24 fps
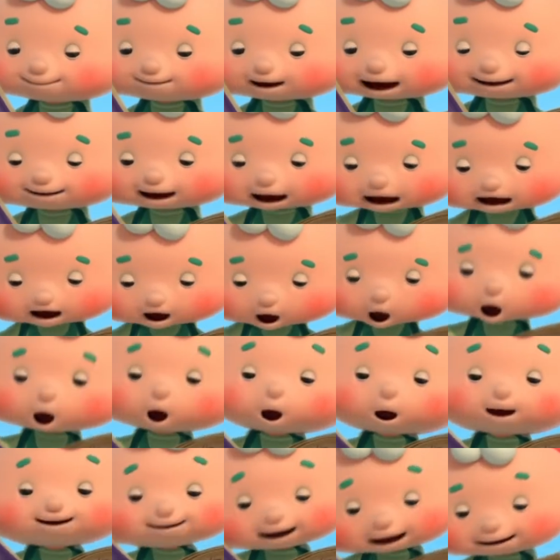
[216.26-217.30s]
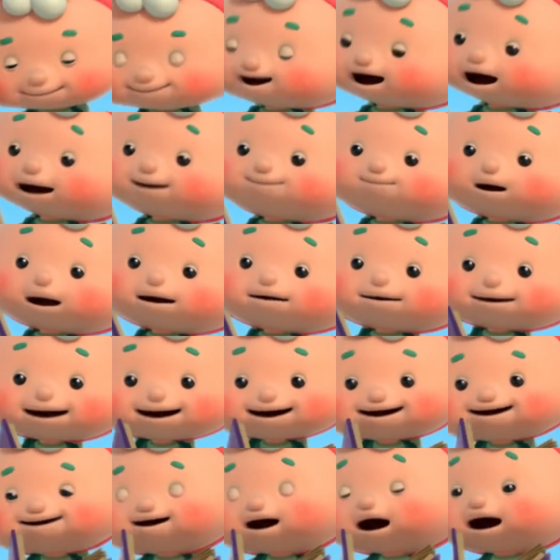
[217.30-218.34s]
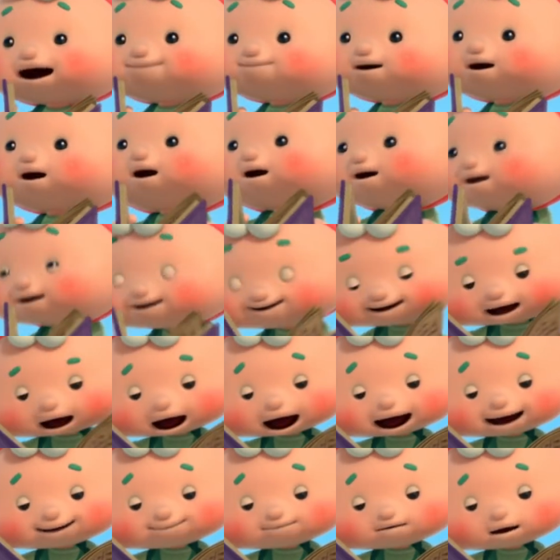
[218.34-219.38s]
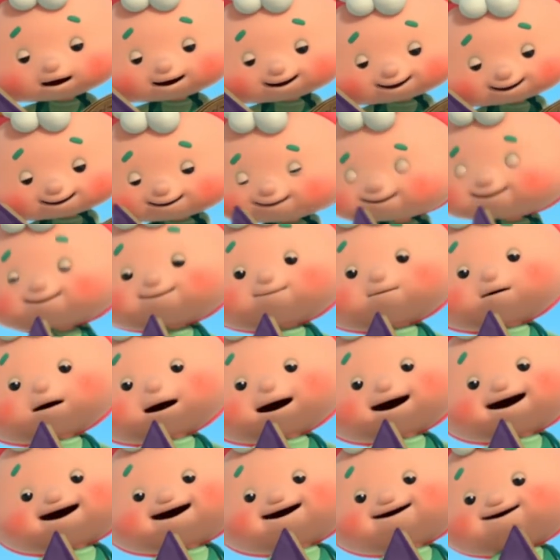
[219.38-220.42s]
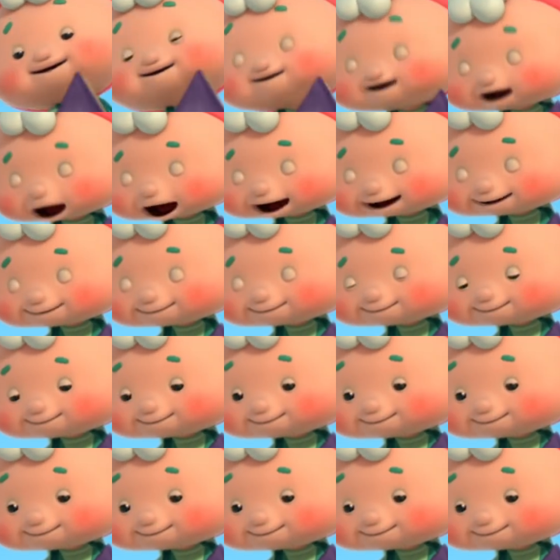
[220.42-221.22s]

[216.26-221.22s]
and they all lived happily ever after. The end.